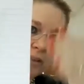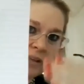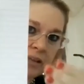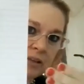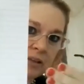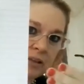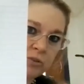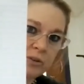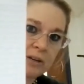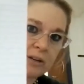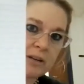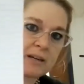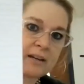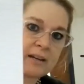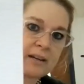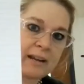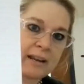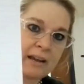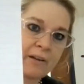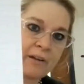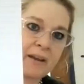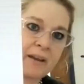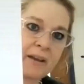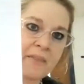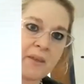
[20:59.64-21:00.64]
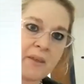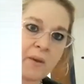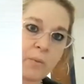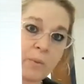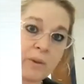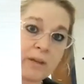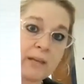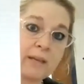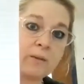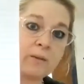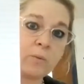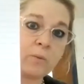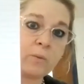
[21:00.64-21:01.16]
things written down, and then
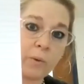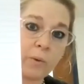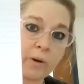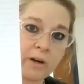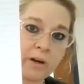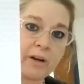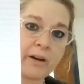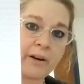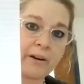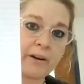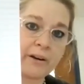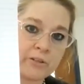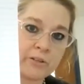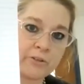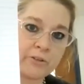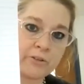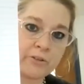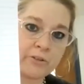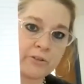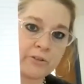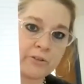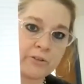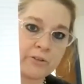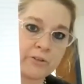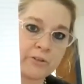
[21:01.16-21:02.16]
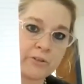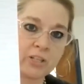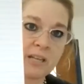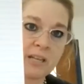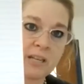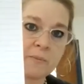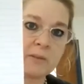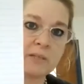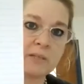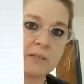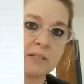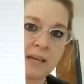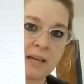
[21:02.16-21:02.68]
we can work on our introduction
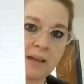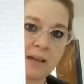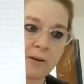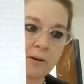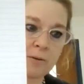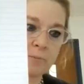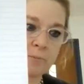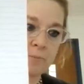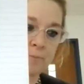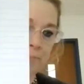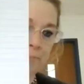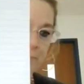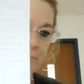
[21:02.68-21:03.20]
statement together.